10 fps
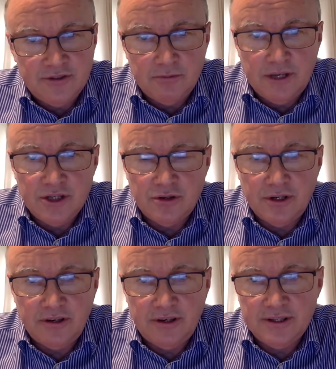You have to
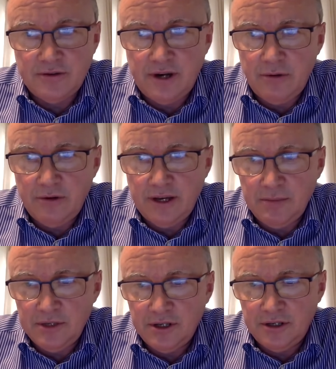measure it, and it's a
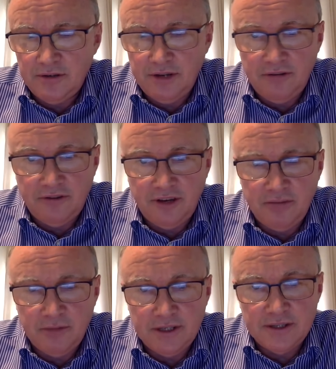it can be done in, in
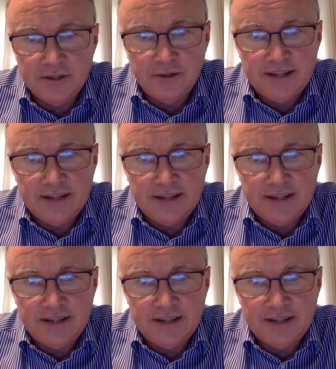five minutes.